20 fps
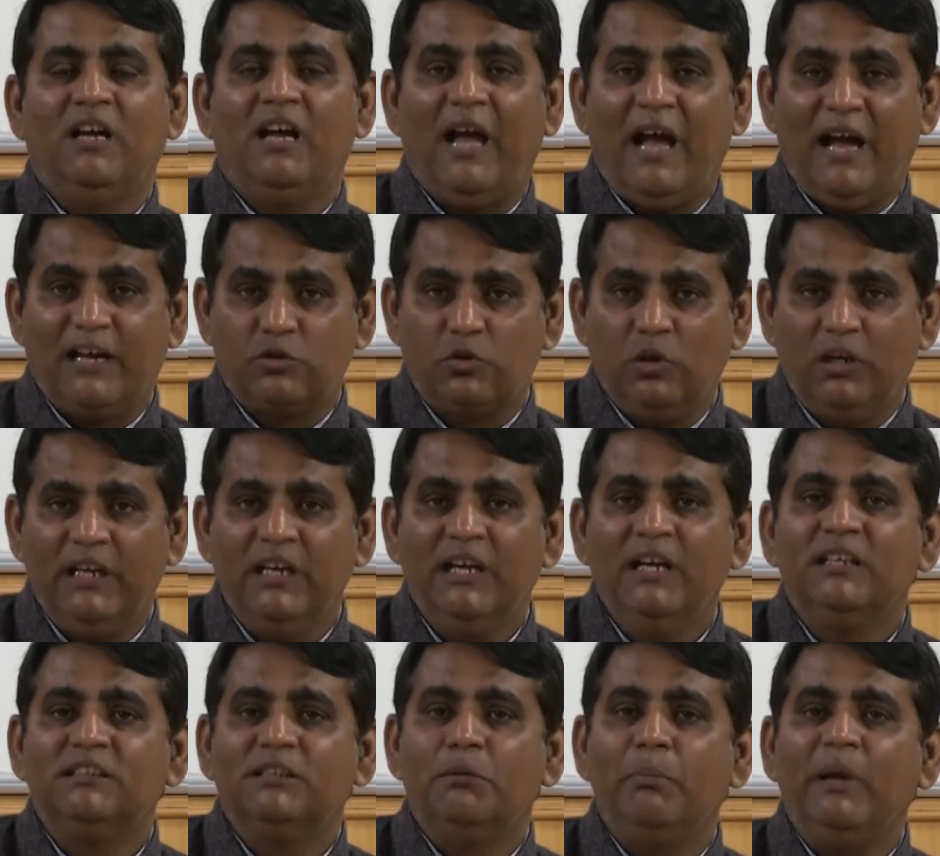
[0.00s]
Actually
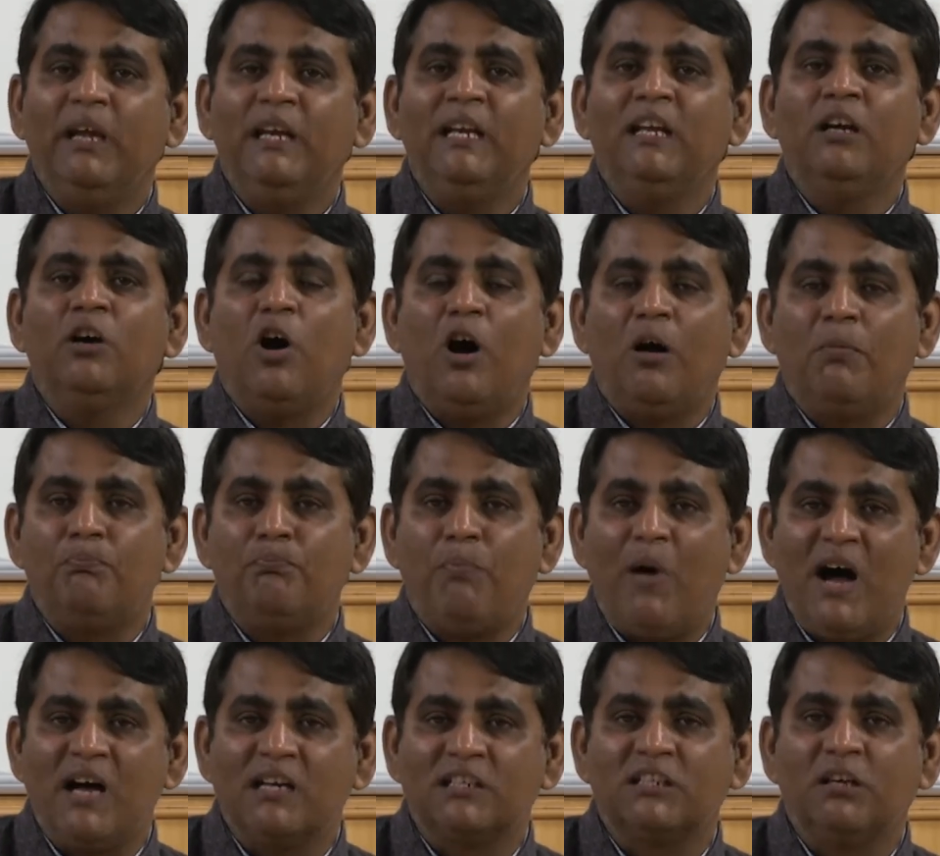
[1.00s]
the meaning of
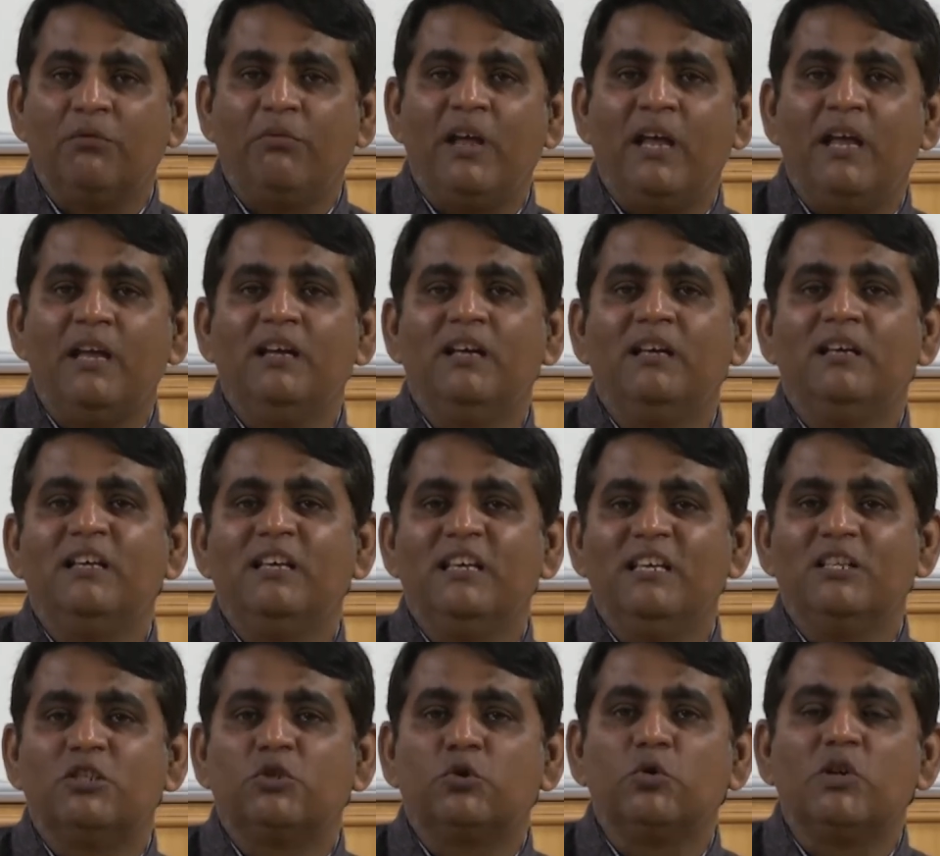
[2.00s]
pass away
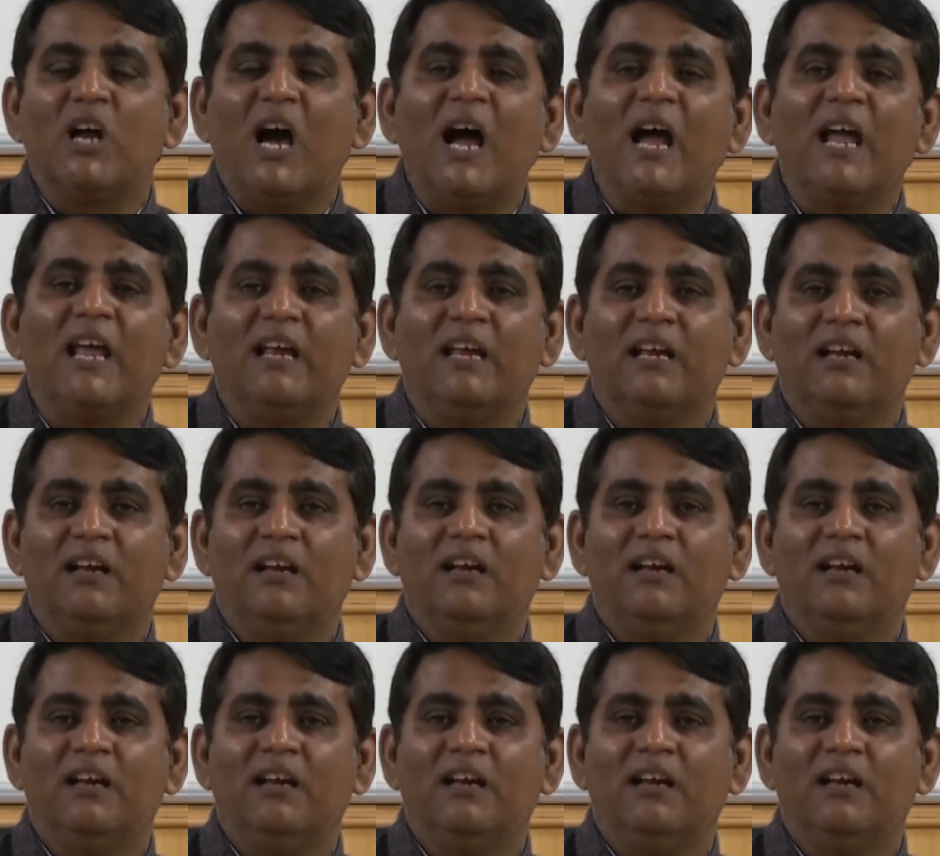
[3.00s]
is to die,